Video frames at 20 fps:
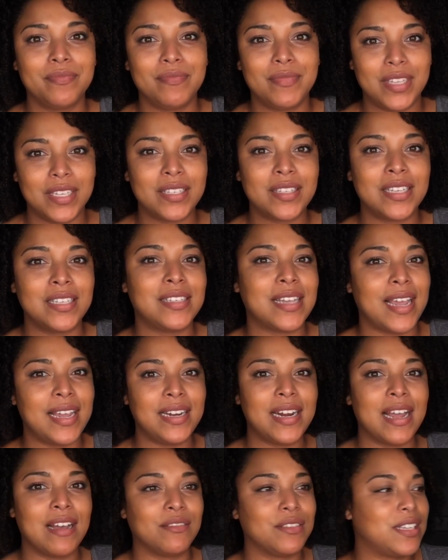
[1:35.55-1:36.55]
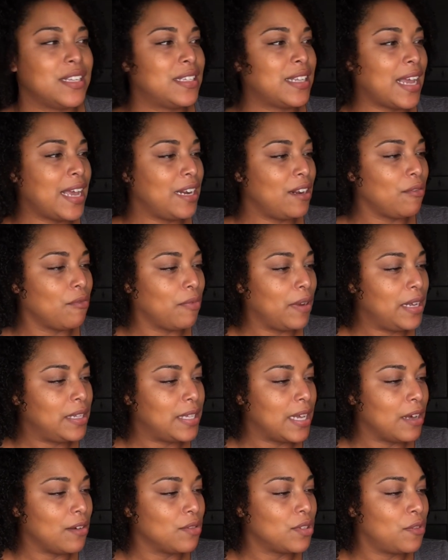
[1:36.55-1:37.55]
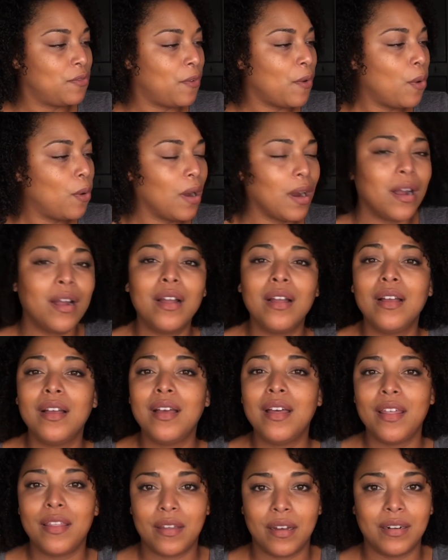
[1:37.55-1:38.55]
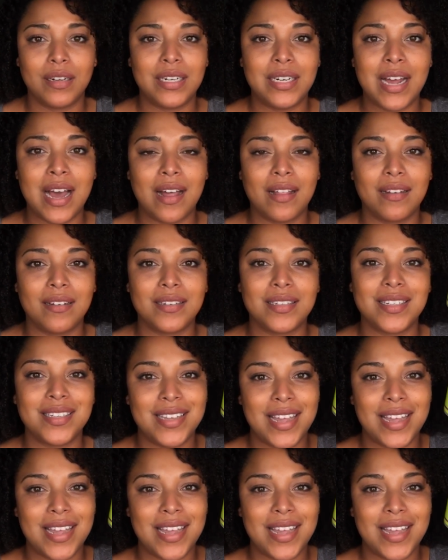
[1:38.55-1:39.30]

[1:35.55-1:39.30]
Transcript: this is eight ounces and it retails for $30.